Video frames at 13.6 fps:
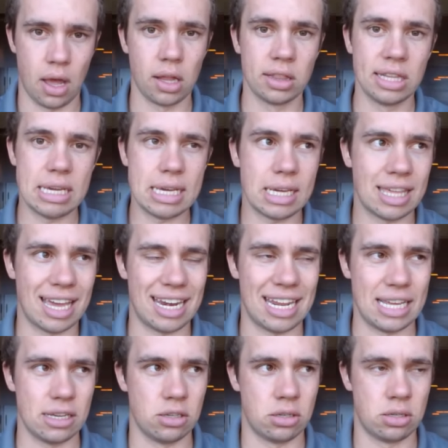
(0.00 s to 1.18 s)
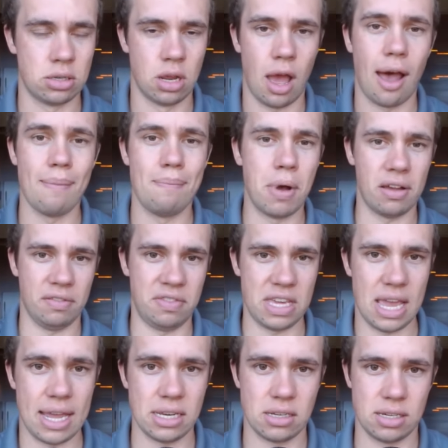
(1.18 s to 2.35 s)
a league that is above the
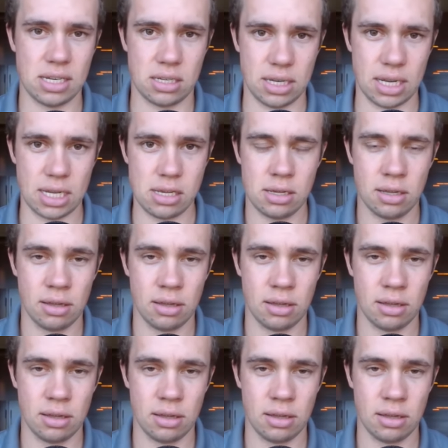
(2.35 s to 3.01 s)
A C C